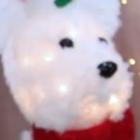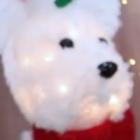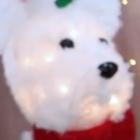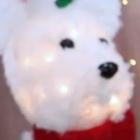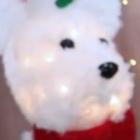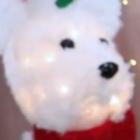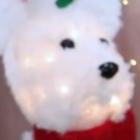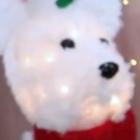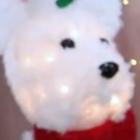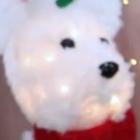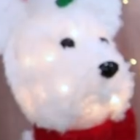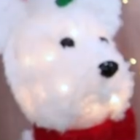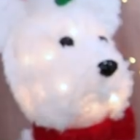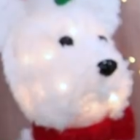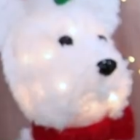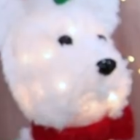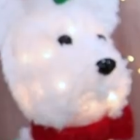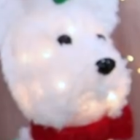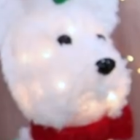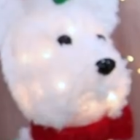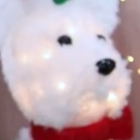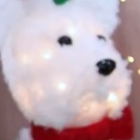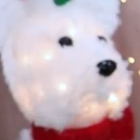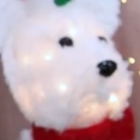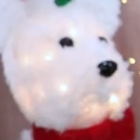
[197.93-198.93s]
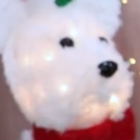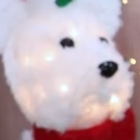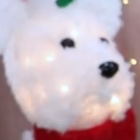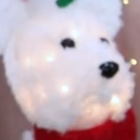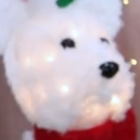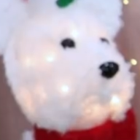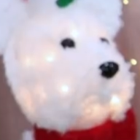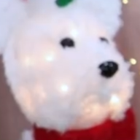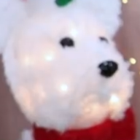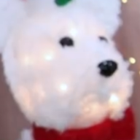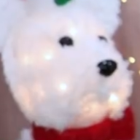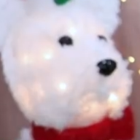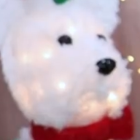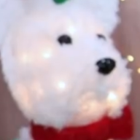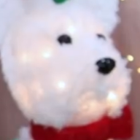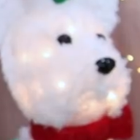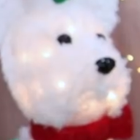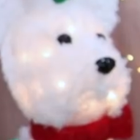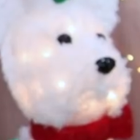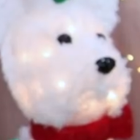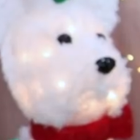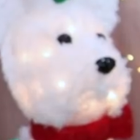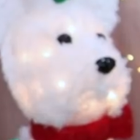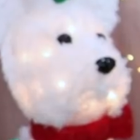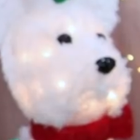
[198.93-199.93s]

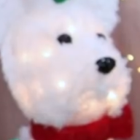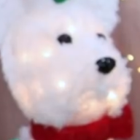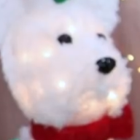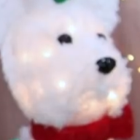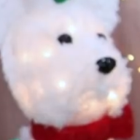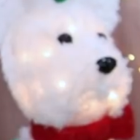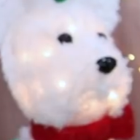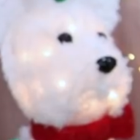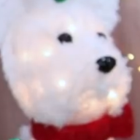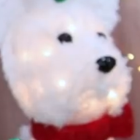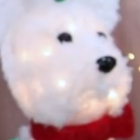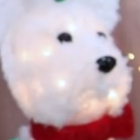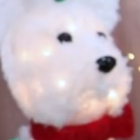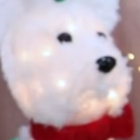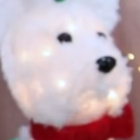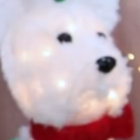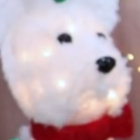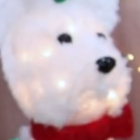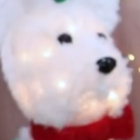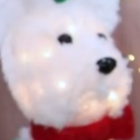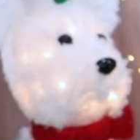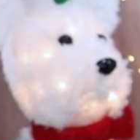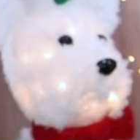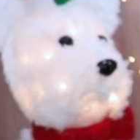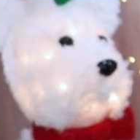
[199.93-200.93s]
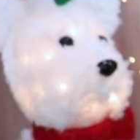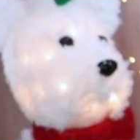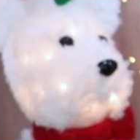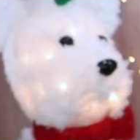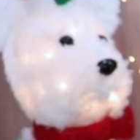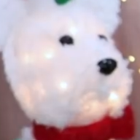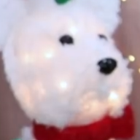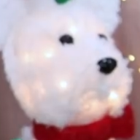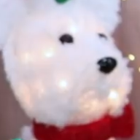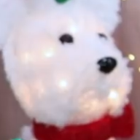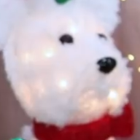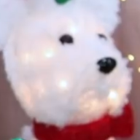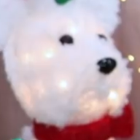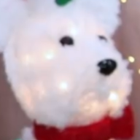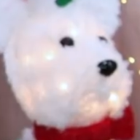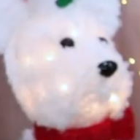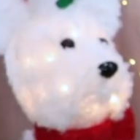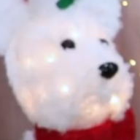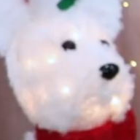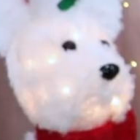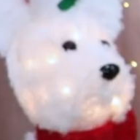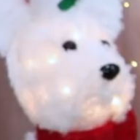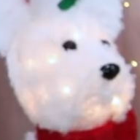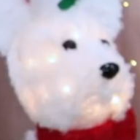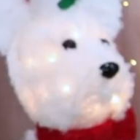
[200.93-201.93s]

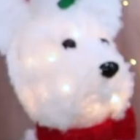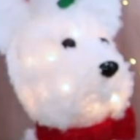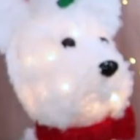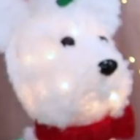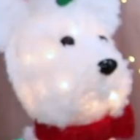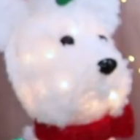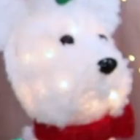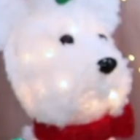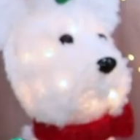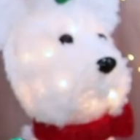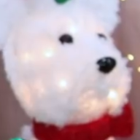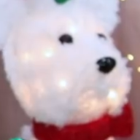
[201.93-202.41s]
No words are spoken by the person on screen.